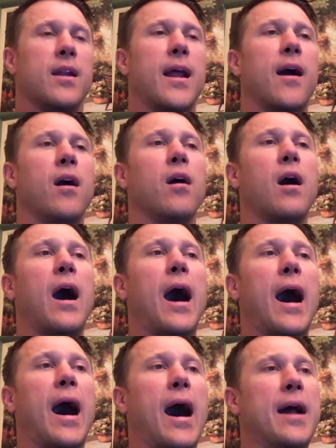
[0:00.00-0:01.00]
Now,
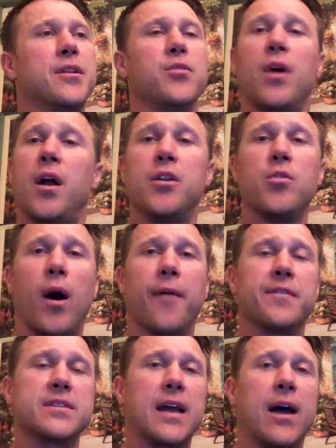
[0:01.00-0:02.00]
I do not do
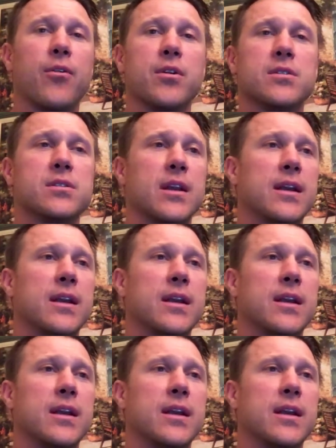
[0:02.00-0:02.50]
office hours